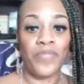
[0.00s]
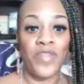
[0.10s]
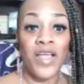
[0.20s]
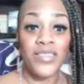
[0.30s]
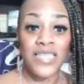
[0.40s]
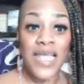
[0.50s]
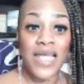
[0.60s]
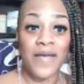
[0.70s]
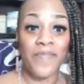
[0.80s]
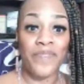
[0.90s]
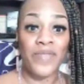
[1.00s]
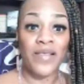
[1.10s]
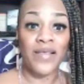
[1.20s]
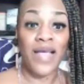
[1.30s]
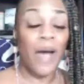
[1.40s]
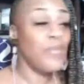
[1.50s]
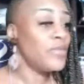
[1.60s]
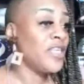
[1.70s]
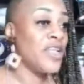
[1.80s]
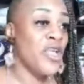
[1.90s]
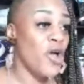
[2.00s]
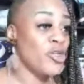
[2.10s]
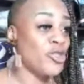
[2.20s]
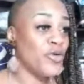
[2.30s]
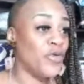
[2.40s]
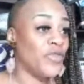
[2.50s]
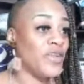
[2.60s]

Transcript: You understand? I'm telling y'all the truth.